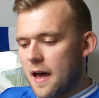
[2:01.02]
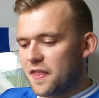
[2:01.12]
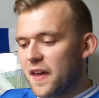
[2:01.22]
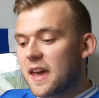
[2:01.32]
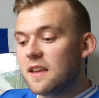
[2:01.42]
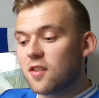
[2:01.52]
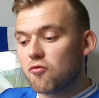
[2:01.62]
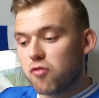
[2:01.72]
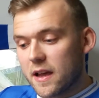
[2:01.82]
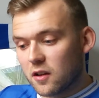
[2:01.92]
Think he's a
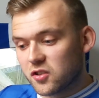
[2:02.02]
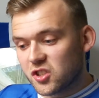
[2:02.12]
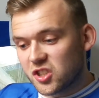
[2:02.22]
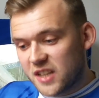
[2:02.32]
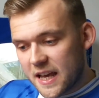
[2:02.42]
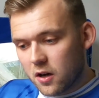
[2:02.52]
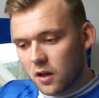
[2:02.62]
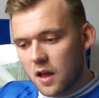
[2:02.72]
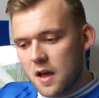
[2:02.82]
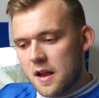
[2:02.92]
real
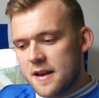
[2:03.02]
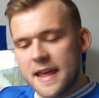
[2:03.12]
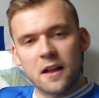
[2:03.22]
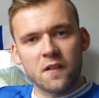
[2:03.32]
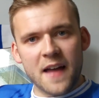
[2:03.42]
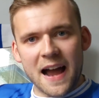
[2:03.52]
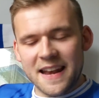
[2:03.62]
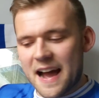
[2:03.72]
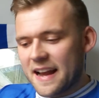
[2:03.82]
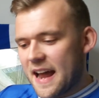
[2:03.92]
steal.
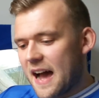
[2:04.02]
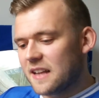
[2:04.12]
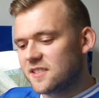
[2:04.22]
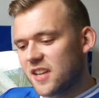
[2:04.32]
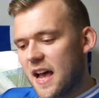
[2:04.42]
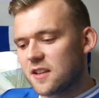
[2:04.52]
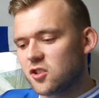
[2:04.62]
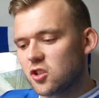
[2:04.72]
Neil999 says,